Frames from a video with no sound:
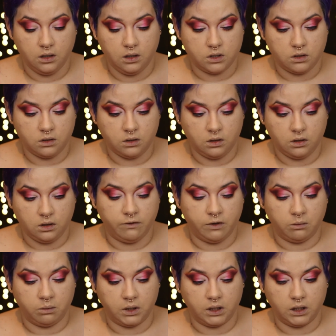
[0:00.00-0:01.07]
which
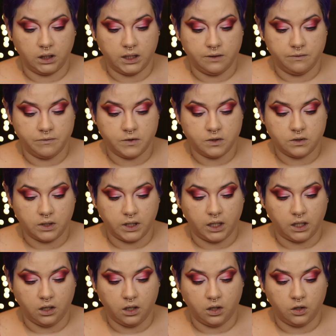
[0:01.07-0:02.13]
inevitably leaves,
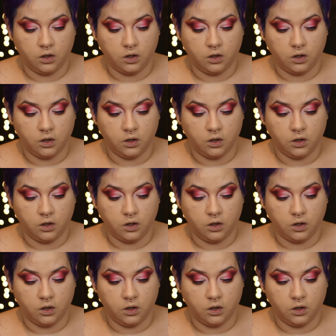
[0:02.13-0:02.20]
like,